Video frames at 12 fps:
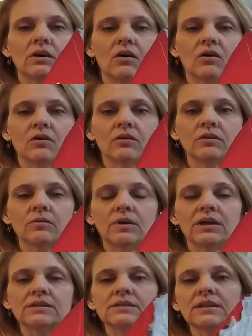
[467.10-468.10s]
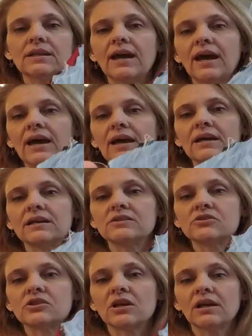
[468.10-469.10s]
all the way to the
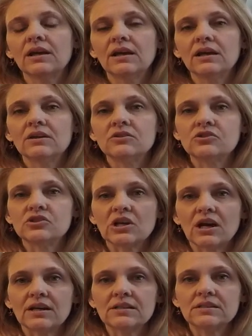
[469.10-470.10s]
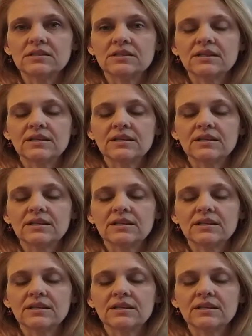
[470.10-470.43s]
edge, just to